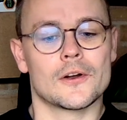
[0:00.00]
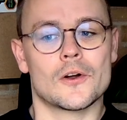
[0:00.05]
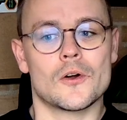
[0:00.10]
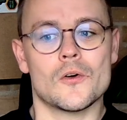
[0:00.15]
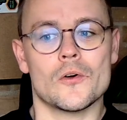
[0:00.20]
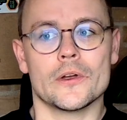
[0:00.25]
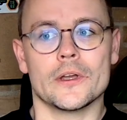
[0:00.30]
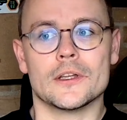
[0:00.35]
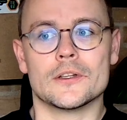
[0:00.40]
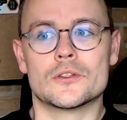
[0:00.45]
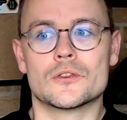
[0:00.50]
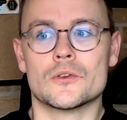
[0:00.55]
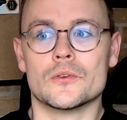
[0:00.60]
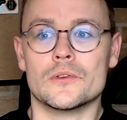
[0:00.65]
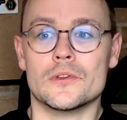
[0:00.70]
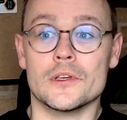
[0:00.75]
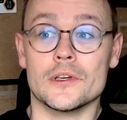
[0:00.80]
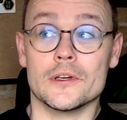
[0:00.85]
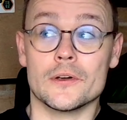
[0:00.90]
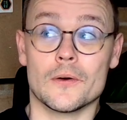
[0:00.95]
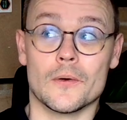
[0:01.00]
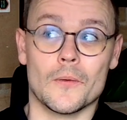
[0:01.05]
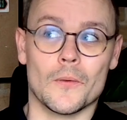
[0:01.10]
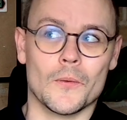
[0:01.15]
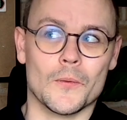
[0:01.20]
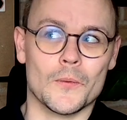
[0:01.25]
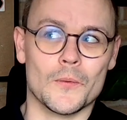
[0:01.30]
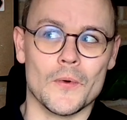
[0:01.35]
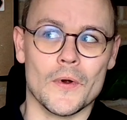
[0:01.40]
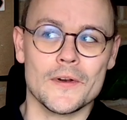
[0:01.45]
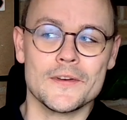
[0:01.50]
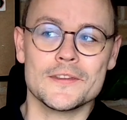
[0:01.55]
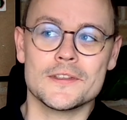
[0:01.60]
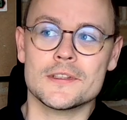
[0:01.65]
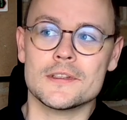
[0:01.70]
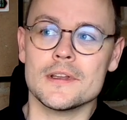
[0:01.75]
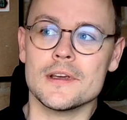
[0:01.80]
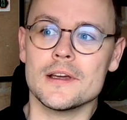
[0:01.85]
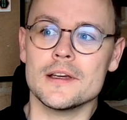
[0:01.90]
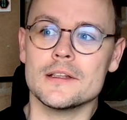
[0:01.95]
Going into the run
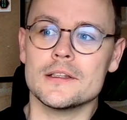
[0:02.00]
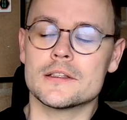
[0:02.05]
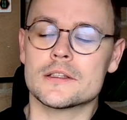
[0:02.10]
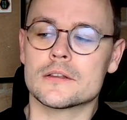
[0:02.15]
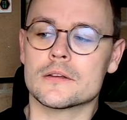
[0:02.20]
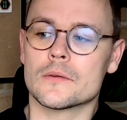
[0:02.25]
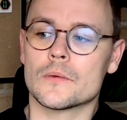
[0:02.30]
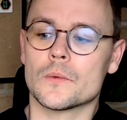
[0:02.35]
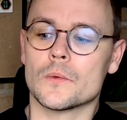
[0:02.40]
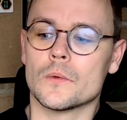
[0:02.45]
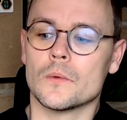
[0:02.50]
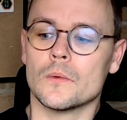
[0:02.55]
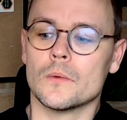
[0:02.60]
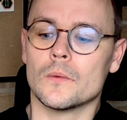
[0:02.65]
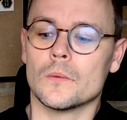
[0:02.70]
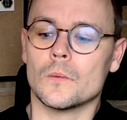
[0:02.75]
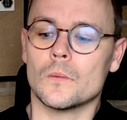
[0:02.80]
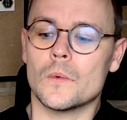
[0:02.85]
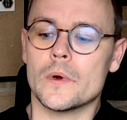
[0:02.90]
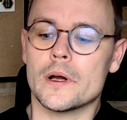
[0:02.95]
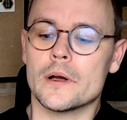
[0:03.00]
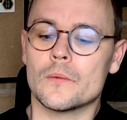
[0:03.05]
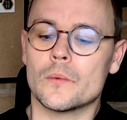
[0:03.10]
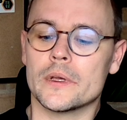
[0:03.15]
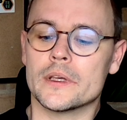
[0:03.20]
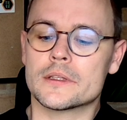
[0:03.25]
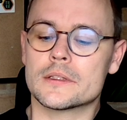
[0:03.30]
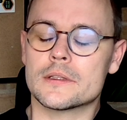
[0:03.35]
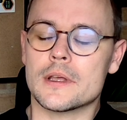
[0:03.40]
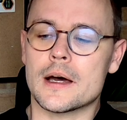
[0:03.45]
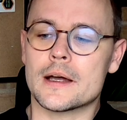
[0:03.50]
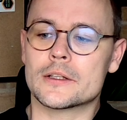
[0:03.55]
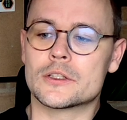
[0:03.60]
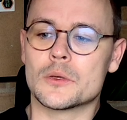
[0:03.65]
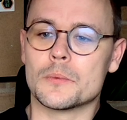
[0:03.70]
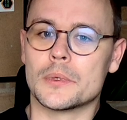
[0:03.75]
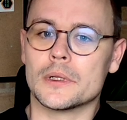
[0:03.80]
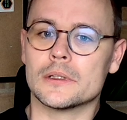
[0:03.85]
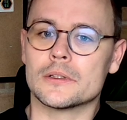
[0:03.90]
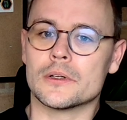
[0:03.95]
stage, where we are starting
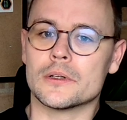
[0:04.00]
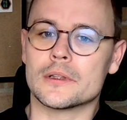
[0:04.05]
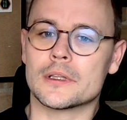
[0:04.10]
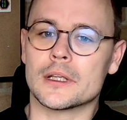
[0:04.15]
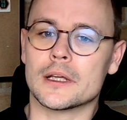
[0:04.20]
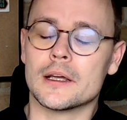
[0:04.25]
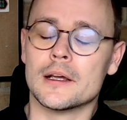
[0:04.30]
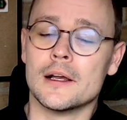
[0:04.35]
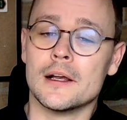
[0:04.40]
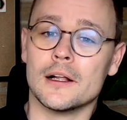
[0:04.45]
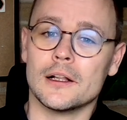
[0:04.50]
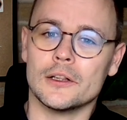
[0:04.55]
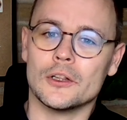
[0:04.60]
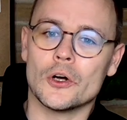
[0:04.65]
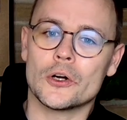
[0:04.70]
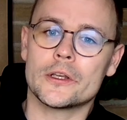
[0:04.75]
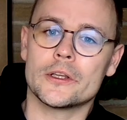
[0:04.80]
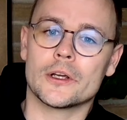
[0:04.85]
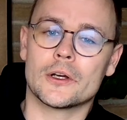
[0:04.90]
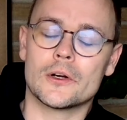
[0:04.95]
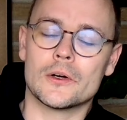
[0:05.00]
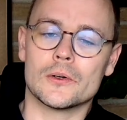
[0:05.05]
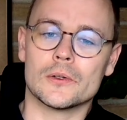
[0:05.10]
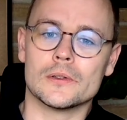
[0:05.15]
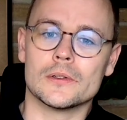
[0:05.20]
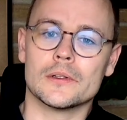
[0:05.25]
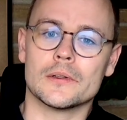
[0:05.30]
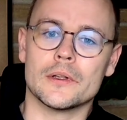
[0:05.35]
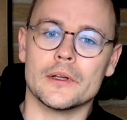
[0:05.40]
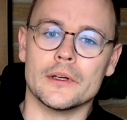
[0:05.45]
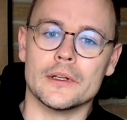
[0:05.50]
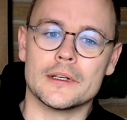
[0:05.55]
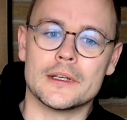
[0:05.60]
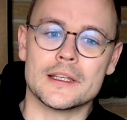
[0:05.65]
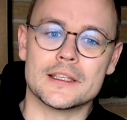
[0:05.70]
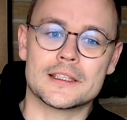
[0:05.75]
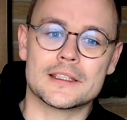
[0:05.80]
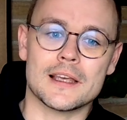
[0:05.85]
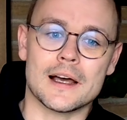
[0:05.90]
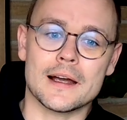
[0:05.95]
to build on the logical
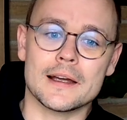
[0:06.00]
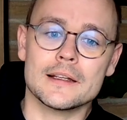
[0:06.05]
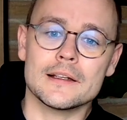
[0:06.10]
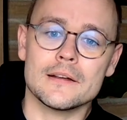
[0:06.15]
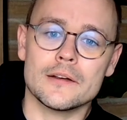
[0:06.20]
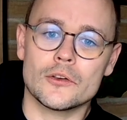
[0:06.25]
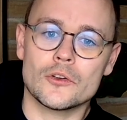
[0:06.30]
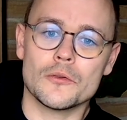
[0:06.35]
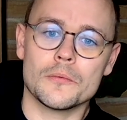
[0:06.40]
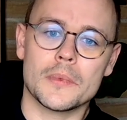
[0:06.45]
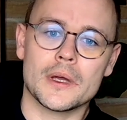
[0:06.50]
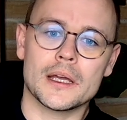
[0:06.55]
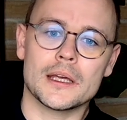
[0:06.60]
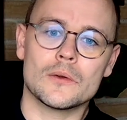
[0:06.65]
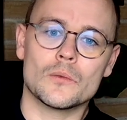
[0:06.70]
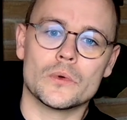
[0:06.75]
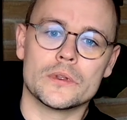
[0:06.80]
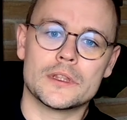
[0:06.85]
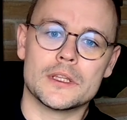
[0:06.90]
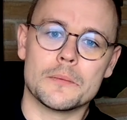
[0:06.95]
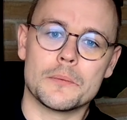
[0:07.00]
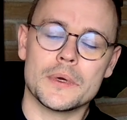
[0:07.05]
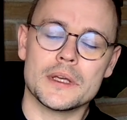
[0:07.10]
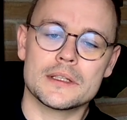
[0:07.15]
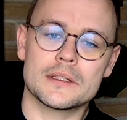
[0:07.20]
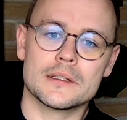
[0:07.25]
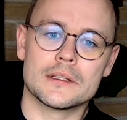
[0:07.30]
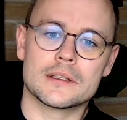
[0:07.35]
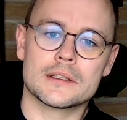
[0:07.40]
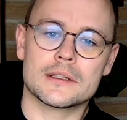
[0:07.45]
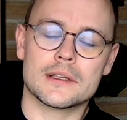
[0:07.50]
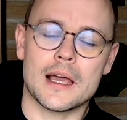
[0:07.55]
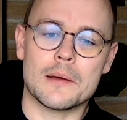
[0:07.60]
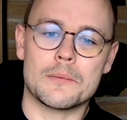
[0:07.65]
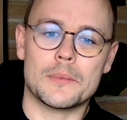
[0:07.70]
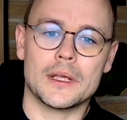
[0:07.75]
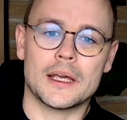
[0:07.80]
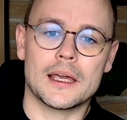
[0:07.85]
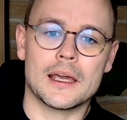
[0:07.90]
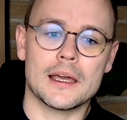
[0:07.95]
design domain with the business
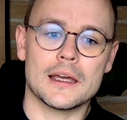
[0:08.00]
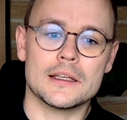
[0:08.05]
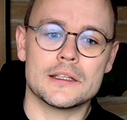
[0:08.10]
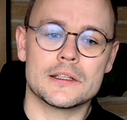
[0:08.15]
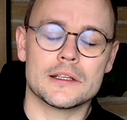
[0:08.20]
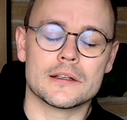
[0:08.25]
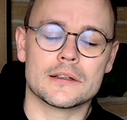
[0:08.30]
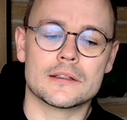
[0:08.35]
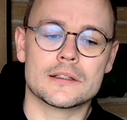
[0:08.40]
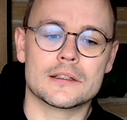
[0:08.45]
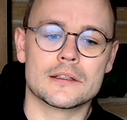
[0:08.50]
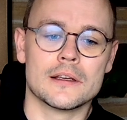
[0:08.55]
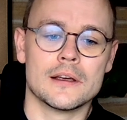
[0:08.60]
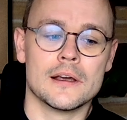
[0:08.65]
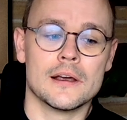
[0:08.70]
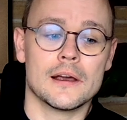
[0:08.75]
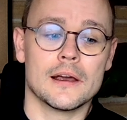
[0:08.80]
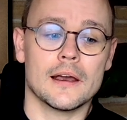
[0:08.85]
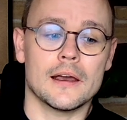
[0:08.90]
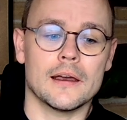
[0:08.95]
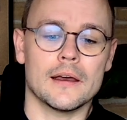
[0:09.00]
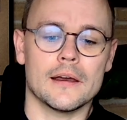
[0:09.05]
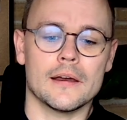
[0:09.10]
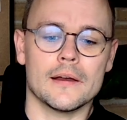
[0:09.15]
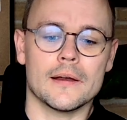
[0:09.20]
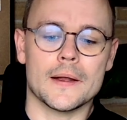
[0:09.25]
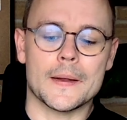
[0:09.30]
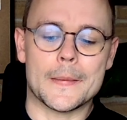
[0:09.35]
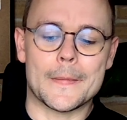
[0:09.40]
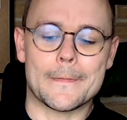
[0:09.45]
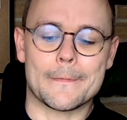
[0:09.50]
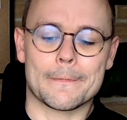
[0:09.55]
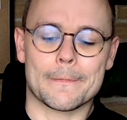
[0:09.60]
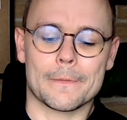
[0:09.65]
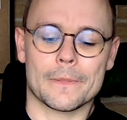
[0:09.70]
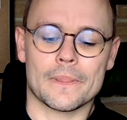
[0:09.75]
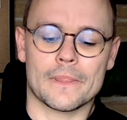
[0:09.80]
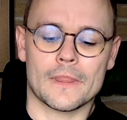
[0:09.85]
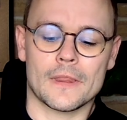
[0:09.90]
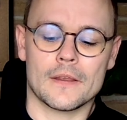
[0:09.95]
applications
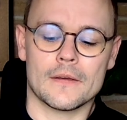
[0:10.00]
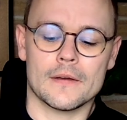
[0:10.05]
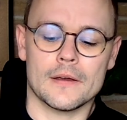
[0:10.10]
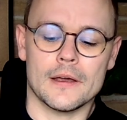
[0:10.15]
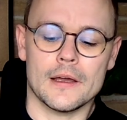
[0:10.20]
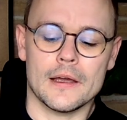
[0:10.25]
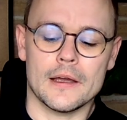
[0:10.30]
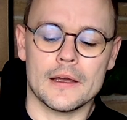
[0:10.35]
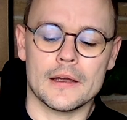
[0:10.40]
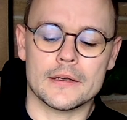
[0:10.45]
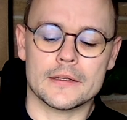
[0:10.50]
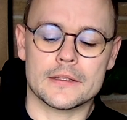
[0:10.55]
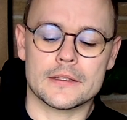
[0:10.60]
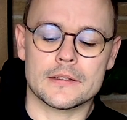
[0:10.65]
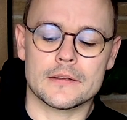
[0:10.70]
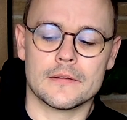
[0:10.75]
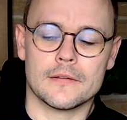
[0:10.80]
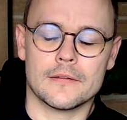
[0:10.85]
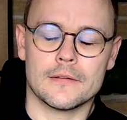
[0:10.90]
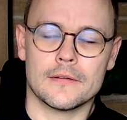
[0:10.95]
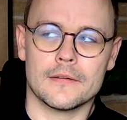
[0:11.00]
and